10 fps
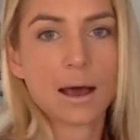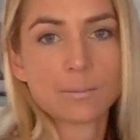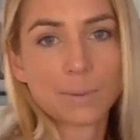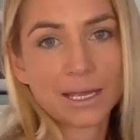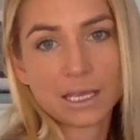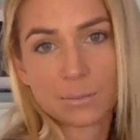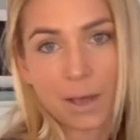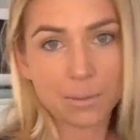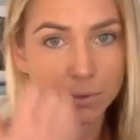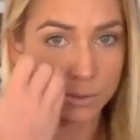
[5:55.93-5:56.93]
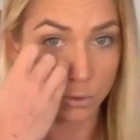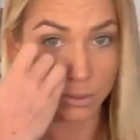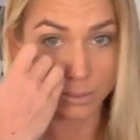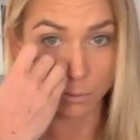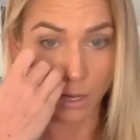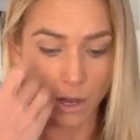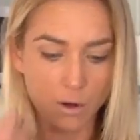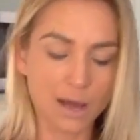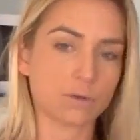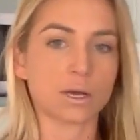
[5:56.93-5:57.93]
Baking paper is good as well.
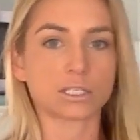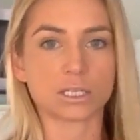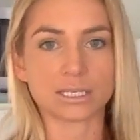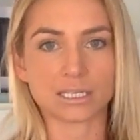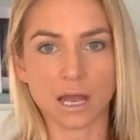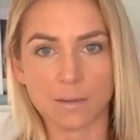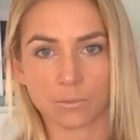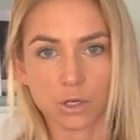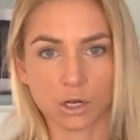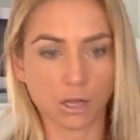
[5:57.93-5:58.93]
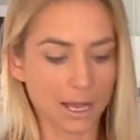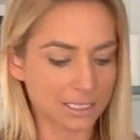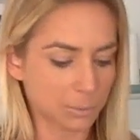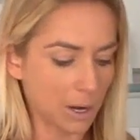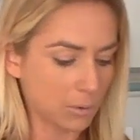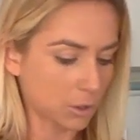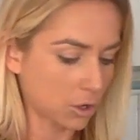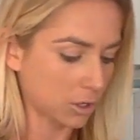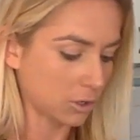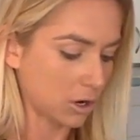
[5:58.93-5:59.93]
Otherwise, just you know, light spray with
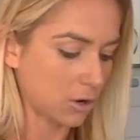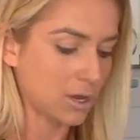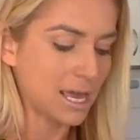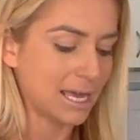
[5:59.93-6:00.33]
coconut oil.